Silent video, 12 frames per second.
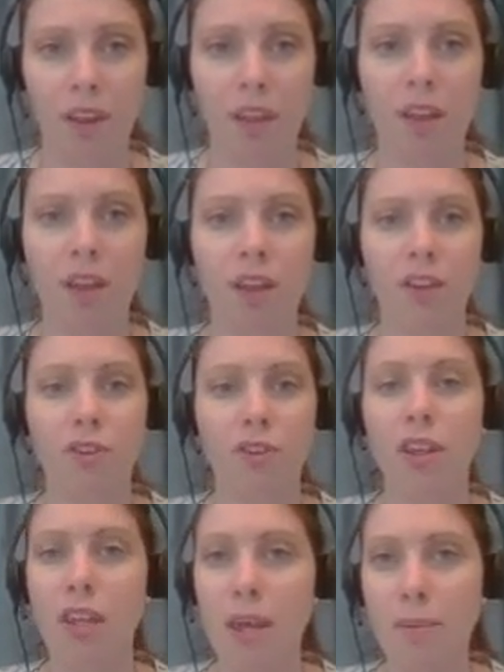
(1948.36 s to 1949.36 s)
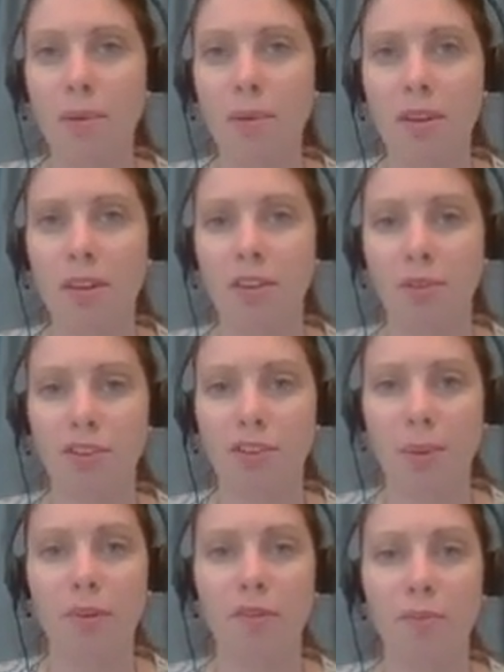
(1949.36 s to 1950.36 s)
So to keep them in this
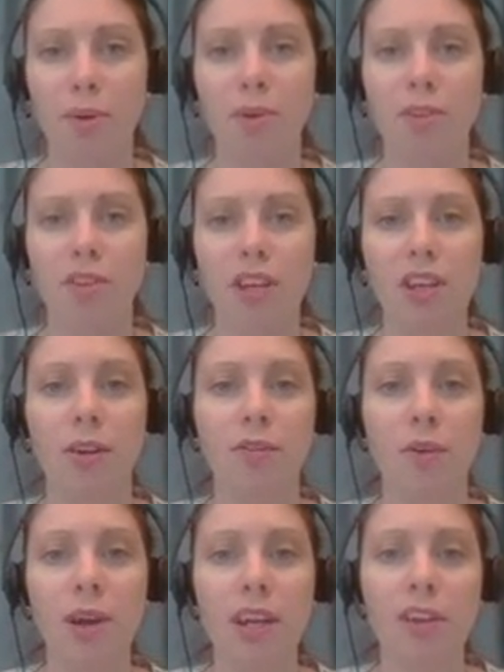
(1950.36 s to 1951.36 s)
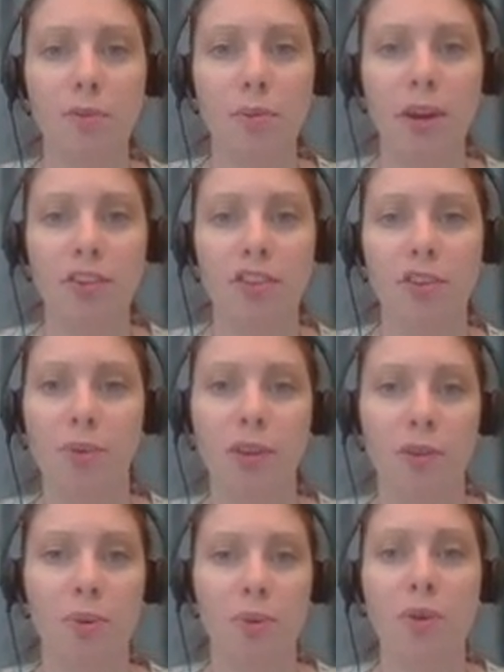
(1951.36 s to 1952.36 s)
receptive mood, you need to avoid expressions with
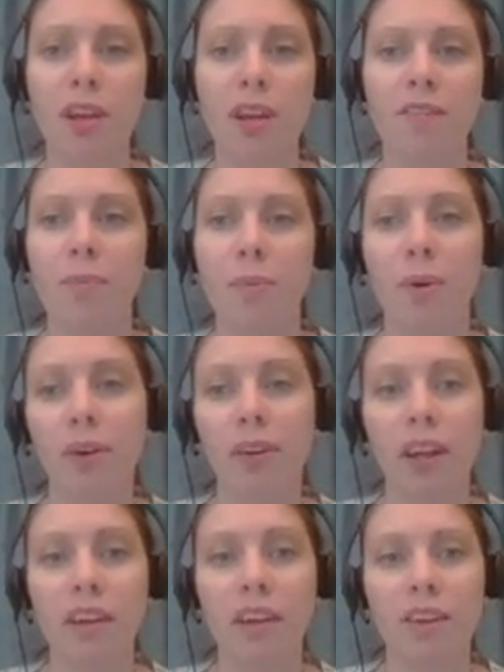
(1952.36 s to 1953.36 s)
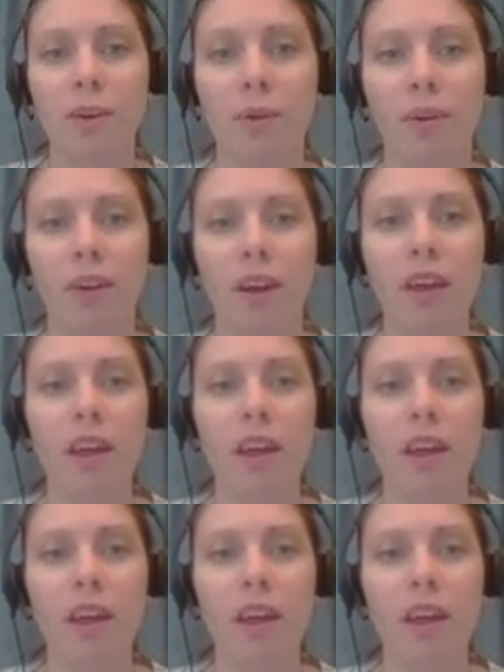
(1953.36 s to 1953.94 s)
punitive, demoralizing, or